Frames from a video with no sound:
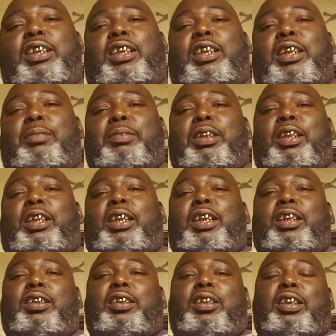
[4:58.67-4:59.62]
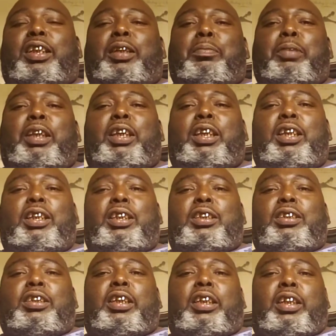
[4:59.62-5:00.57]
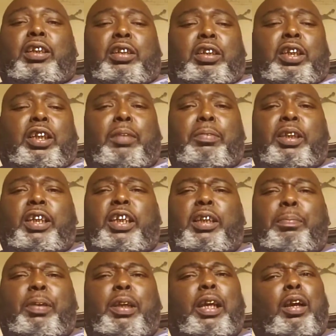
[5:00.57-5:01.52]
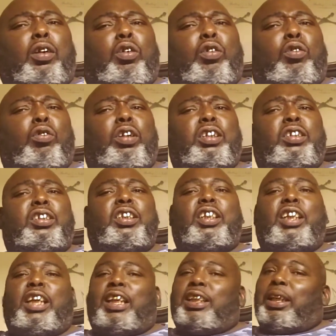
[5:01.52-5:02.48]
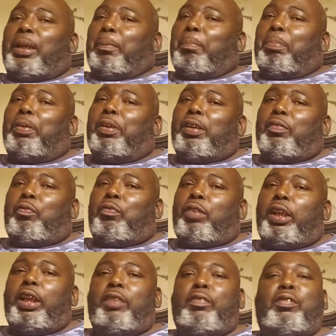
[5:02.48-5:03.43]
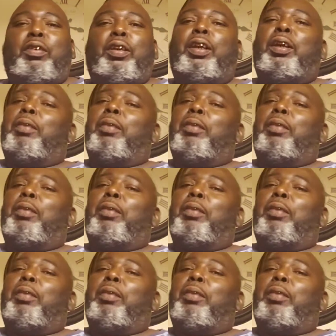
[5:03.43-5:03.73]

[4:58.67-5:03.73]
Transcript: and come together and them ends, come together, be all crunchy and got that butter flavor.